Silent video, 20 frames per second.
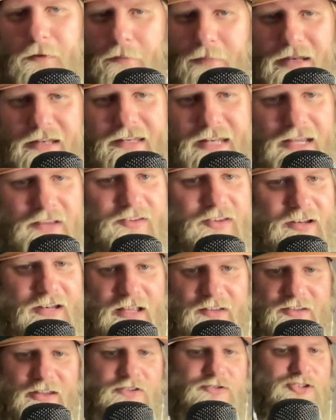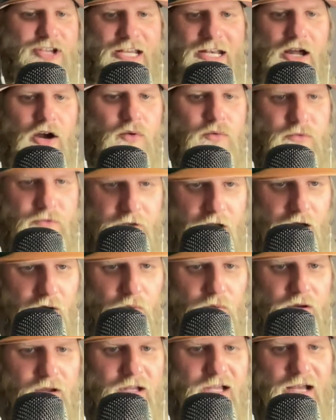been decent. Is it Gino?
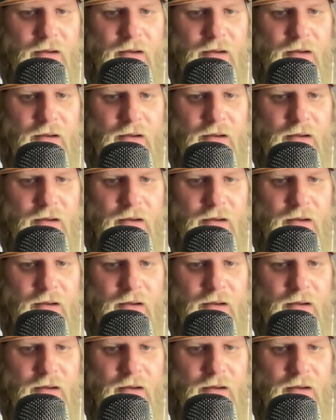No.